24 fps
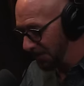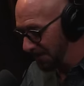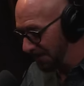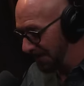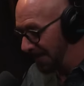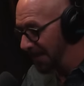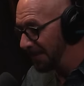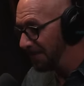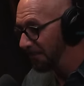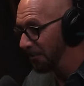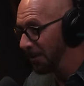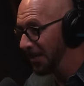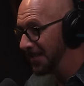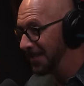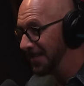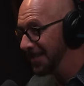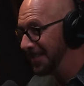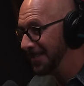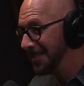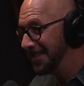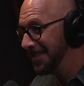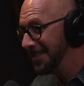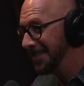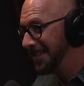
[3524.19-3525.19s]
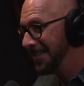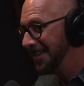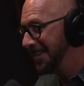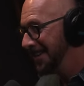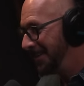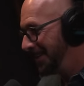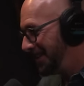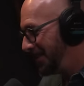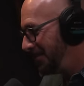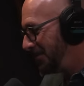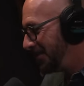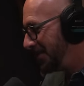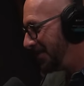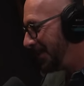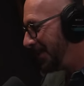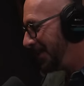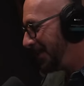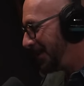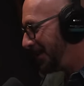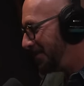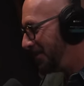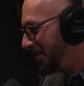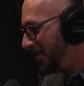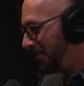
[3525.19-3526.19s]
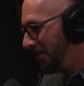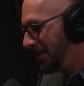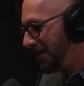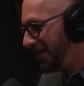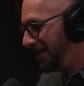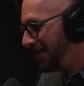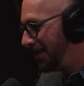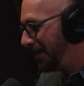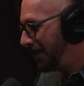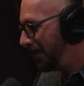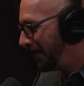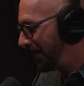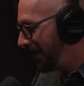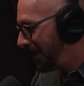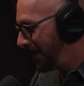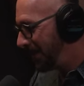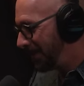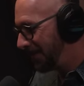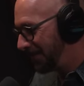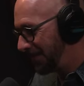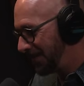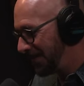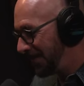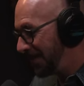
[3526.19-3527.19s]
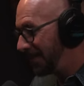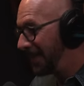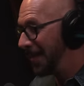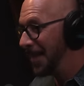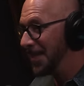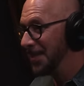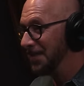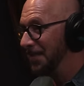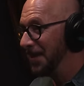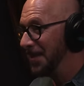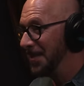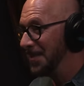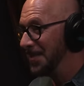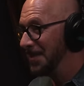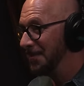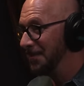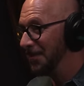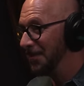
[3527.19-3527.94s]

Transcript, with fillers: when he became president. He was like, I'm going to like declassify this